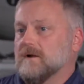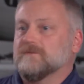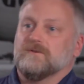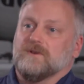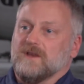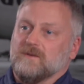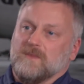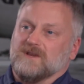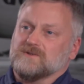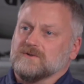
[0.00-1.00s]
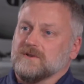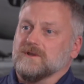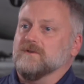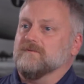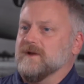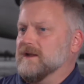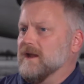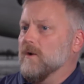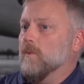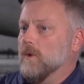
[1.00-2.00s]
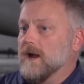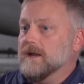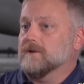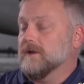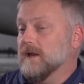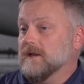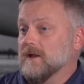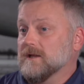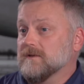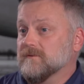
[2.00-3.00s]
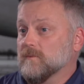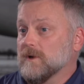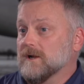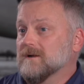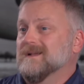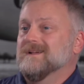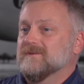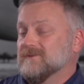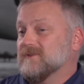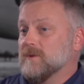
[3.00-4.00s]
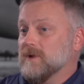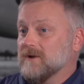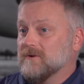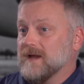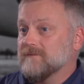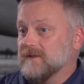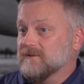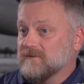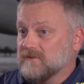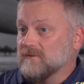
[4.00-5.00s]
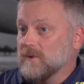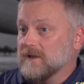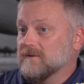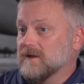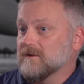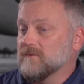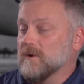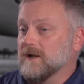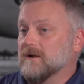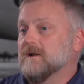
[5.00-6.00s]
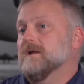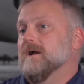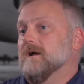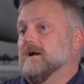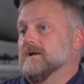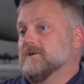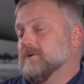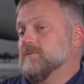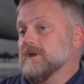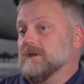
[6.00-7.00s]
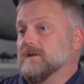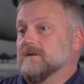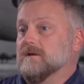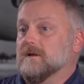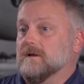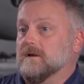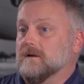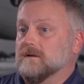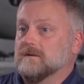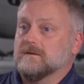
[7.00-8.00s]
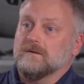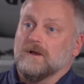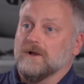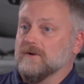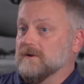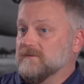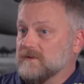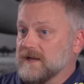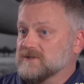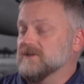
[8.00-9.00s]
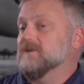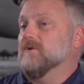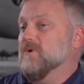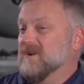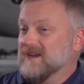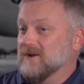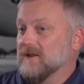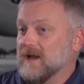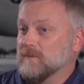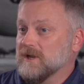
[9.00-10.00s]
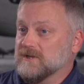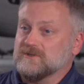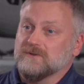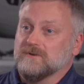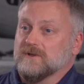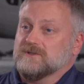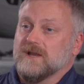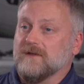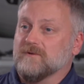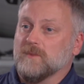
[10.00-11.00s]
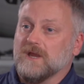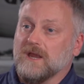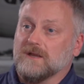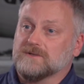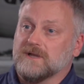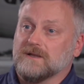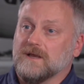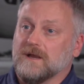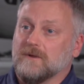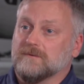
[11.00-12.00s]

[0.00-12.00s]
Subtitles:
Also, you need to make sure that you find out why you're getting uneven wear. For some aircraft, that's just the way the tires wear. It could be under inflation or a gear alignment issue. You should have your mechanic check that out.